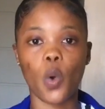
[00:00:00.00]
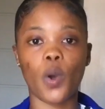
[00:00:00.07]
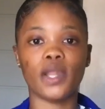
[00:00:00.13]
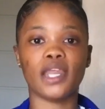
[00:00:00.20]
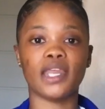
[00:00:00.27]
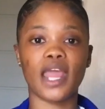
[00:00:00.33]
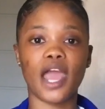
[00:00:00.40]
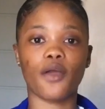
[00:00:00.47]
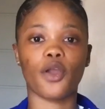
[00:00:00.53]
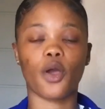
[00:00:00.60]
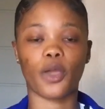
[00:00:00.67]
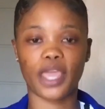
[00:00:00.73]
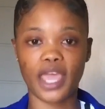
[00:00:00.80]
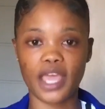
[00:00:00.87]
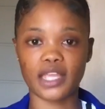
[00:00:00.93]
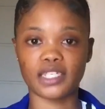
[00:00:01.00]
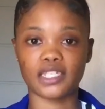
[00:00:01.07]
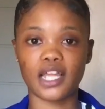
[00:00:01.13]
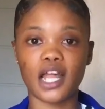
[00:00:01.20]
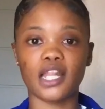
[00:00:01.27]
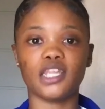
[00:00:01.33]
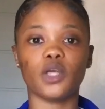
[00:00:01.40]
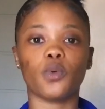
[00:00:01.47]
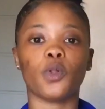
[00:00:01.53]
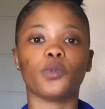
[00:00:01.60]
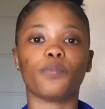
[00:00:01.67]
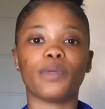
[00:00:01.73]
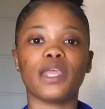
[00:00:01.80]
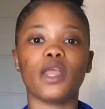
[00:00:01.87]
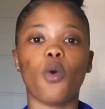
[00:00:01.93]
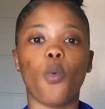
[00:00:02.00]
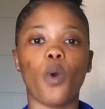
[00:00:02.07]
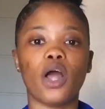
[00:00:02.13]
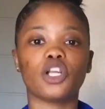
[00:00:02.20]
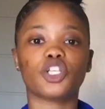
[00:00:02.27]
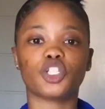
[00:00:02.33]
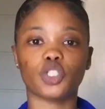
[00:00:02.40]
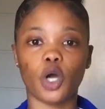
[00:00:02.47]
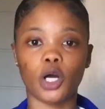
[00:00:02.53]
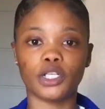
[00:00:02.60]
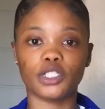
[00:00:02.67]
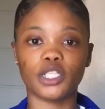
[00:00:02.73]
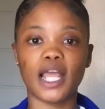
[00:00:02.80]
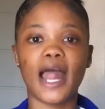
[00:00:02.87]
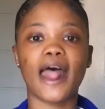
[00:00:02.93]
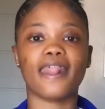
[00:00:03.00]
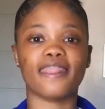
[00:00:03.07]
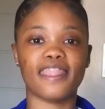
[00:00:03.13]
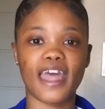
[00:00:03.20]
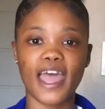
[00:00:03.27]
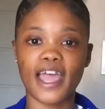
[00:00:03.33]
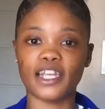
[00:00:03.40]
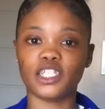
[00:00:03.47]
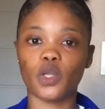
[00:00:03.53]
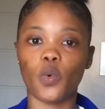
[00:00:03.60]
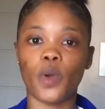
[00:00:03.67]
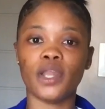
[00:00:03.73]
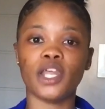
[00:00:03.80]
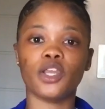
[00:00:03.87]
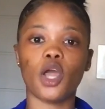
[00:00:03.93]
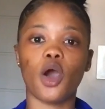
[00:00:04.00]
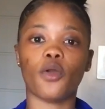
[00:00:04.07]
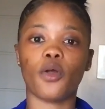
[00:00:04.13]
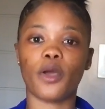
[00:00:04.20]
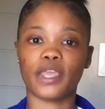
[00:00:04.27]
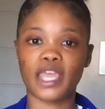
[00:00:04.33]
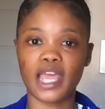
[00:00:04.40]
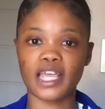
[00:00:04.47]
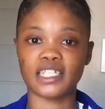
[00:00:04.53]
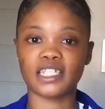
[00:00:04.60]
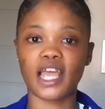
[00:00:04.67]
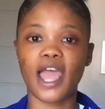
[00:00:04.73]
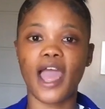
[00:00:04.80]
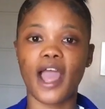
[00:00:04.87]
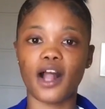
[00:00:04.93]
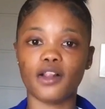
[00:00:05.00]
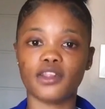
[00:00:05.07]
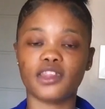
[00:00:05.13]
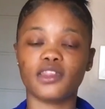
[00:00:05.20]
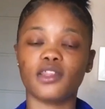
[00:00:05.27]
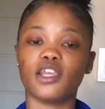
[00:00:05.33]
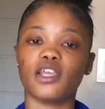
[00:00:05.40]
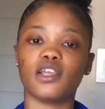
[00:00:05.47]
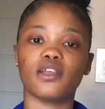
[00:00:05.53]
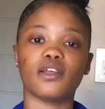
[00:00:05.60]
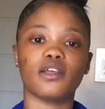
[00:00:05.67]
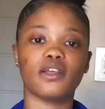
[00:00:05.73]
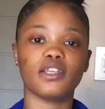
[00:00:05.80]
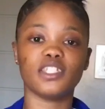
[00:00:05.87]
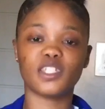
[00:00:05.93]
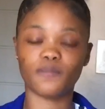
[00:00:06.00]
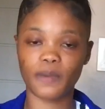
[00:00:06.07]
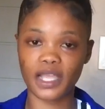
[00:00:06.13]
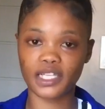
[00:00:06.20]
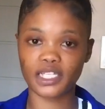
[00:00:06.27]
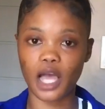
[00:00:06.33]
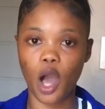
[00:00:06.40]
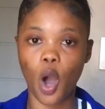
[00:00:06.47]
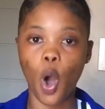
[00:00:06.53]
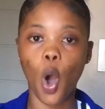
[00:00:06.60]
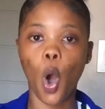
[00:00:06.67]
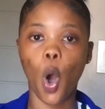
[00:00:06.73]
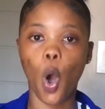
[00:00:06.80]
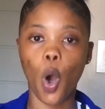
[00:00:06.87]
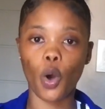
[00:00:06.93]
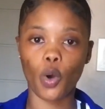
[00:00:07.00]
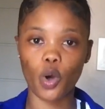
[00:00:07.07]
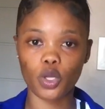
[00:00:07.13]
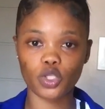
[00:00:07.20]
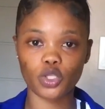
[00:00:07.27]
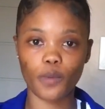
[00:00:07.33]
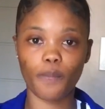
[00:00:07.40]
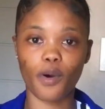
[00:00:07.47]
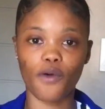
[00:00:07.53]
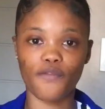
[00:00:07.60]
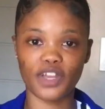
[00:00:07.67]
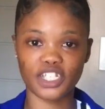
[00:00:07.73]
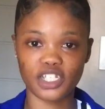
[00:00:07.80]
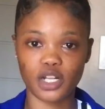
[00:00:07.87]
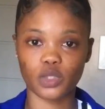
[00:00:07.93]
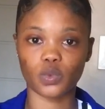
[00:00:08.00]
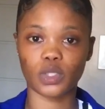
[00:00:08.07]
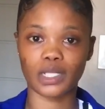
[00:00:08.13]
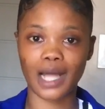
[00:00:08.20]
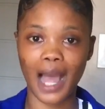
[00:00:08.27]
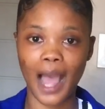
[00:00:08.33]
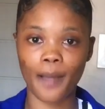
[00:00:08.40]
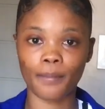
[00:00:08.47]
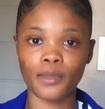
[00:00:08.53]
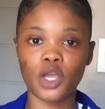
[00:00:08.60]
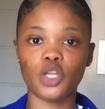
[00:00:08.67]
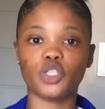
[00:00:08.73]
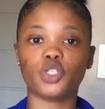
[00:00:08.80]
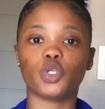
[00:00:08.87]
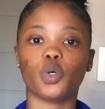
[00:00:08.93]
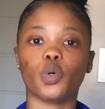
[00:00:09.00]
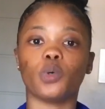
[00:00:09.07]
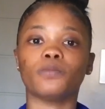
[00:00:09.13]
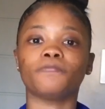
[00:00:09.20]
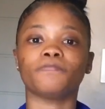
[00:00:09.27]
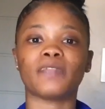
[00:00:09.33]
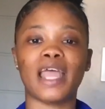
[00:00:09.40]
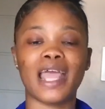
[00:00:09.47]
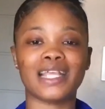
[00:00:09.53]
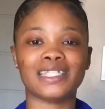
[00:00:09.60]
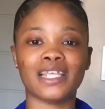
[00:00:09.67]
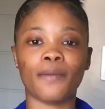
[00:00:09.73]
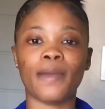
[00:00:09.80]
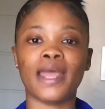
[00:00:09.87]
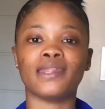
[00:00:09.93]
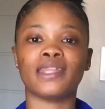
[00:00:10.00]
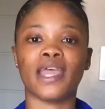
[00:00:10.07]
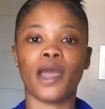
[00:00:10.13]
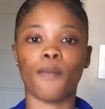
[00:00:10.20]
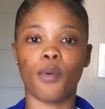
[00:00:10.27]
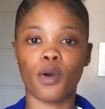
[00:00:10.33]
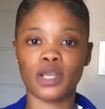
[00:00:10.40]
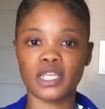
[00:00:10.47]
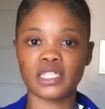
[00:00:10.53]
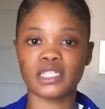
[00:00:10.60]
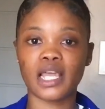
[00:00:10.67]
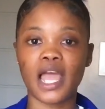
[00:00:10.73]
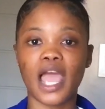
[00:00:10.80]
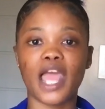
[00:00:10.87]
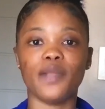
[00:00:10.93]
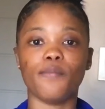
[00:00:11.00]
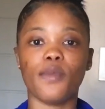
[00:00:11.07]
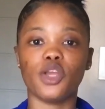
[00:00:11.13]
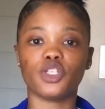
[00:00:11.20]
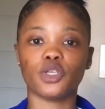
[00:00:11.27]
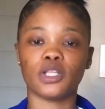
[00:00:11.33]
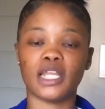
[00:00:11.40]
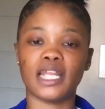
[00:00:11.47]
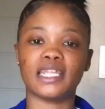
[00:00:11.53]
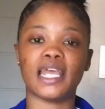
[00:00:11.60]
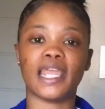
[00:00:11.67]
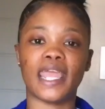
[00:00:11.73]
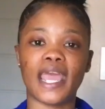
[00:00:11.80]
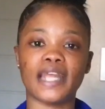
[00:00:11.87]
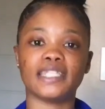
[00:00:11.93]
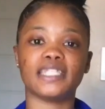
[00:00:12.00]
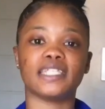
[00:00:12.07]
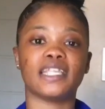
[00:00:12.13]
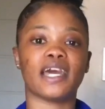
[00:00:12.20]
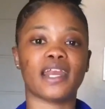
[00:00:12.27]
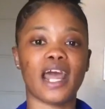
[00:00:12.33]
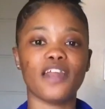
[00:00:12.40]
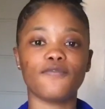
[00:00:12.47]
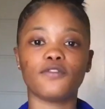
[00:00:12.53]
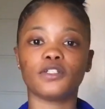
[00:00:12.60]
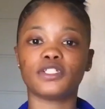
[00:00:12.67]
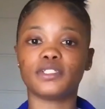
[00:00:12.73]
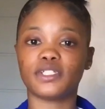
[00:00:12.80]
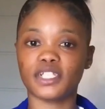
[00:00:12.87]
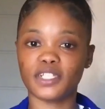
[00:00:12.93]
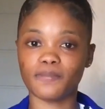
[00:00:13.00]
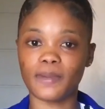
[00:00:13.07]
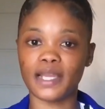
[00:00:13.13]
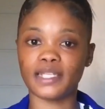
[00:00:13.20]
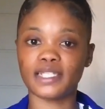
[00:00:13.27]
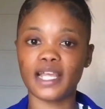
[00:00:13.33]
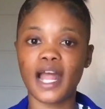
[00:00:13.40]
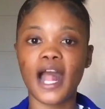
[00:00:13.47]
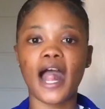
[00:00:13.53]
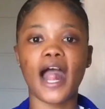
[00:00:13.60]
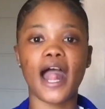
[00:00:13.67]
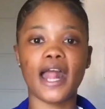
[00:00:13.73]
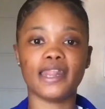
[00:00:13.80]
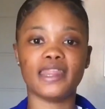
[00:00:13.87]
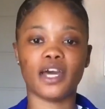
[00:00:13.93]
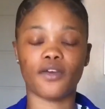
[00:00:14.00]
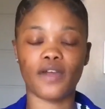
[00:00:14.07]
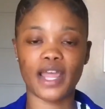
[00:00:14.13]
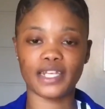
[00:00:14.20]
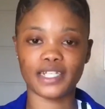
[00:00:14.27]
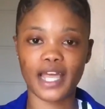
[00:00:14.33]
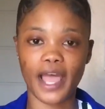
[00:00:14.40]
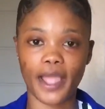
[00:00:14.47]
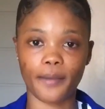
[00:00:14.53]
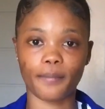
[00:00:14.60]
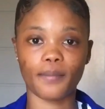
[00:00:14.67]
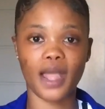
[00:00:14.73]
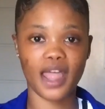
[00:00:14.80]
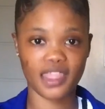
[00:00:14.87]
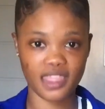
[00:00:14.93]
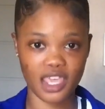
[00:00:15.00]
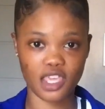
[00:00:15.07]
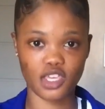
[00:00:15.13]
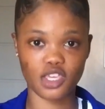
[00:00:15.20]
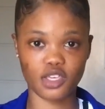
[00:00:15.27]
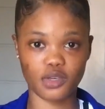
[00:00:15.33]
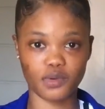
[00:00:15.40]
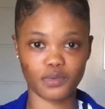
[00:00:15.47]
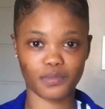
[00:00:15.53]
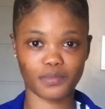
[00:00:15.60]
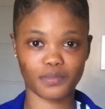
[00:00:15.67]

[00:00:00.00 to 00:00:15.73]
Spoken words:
when an error occurs. They will be well assured that when an error occurs, a health inspector or also professionals will come to examine their bodies and make sure that they get the rightful treatment at the right time. Thank you.